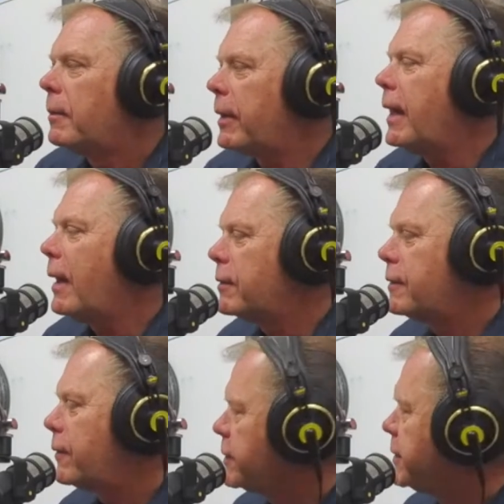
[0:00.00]
yeah, it was the
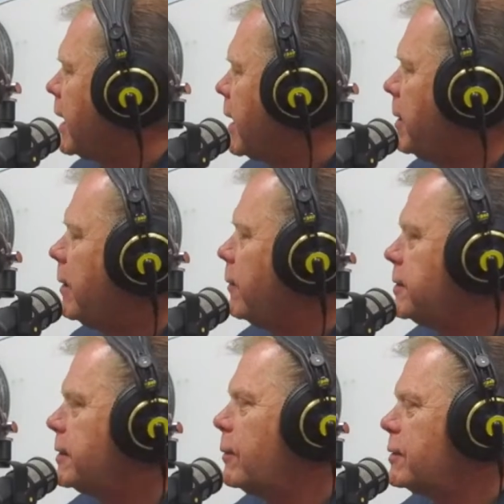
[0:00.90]
first time, and it
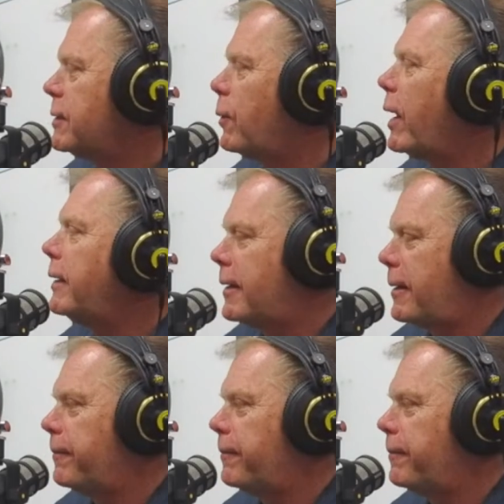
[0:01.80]
was the right time.